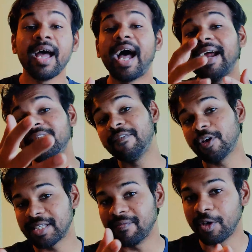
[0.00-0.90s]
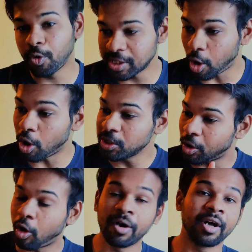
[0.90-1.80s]
And if you're someone
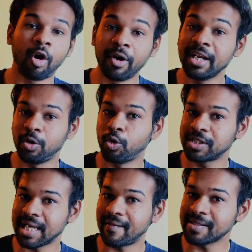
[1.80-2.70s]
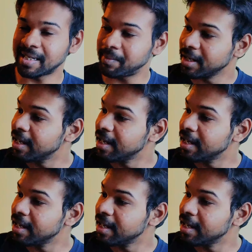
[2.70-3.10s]
who already knows JavaScript,